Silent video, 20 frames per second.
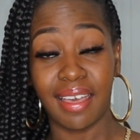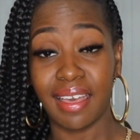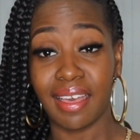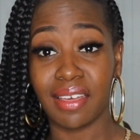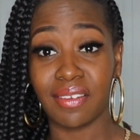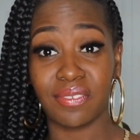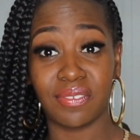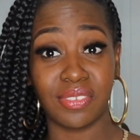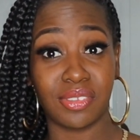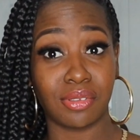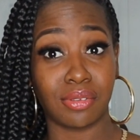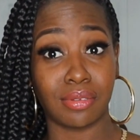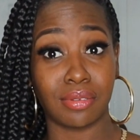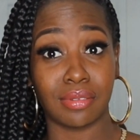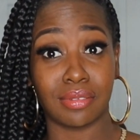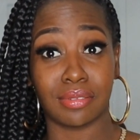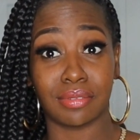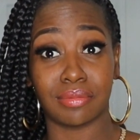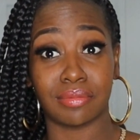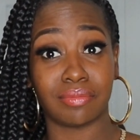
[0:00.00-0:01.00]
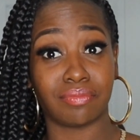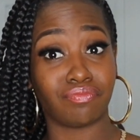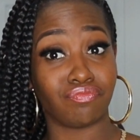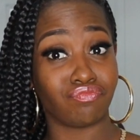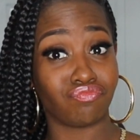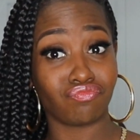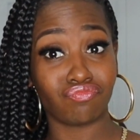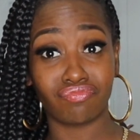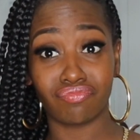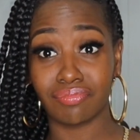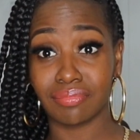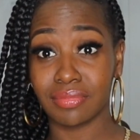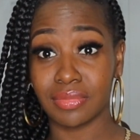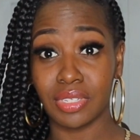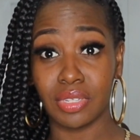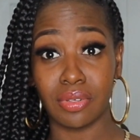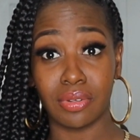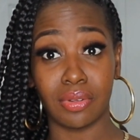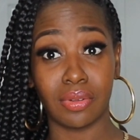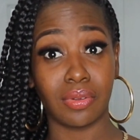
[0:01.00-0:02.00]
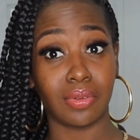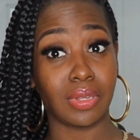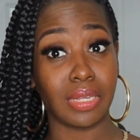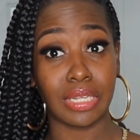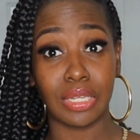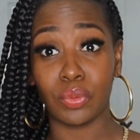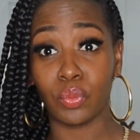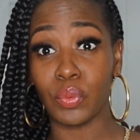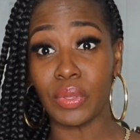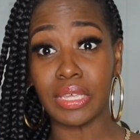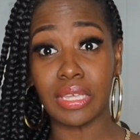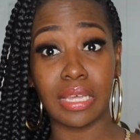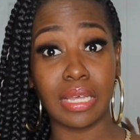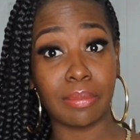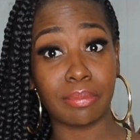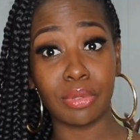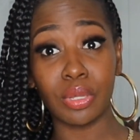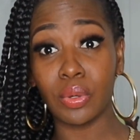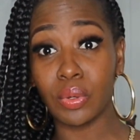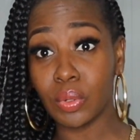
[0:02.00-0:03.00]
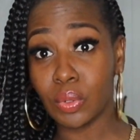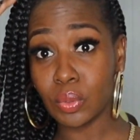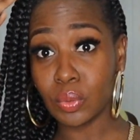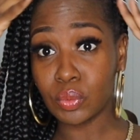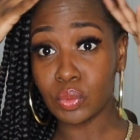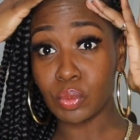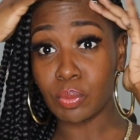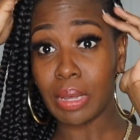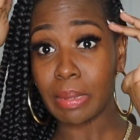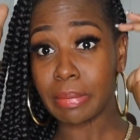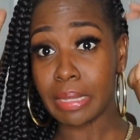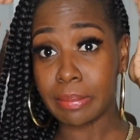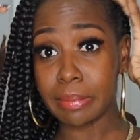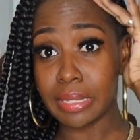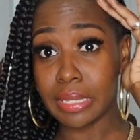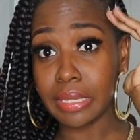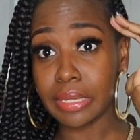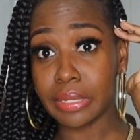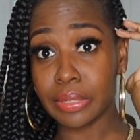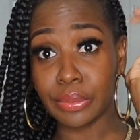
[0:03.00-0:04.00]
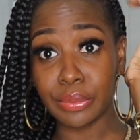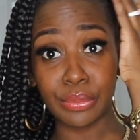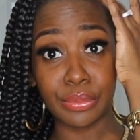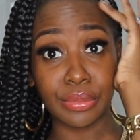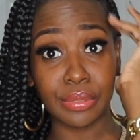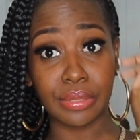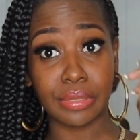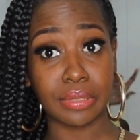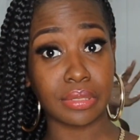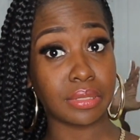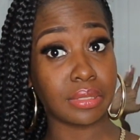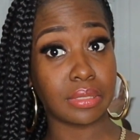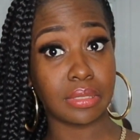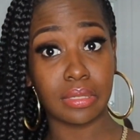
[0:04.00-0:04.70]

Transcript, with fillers: I feel, you know, I can wake up, go do my baby hairs,